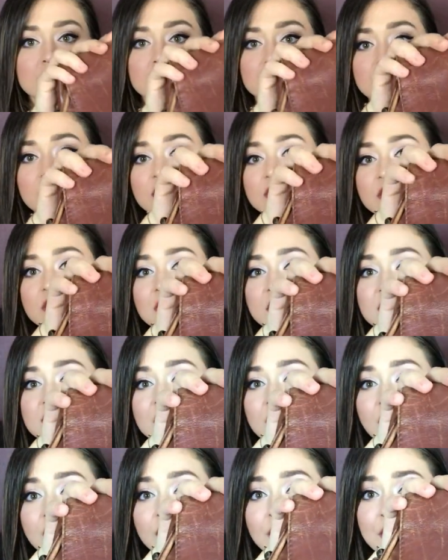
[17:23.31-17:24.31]
just this
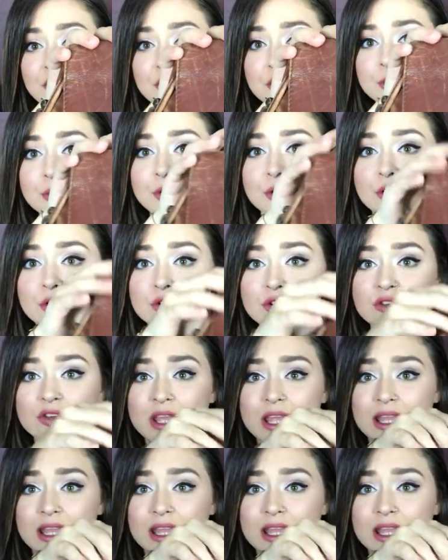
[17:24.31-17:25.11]
leather purse.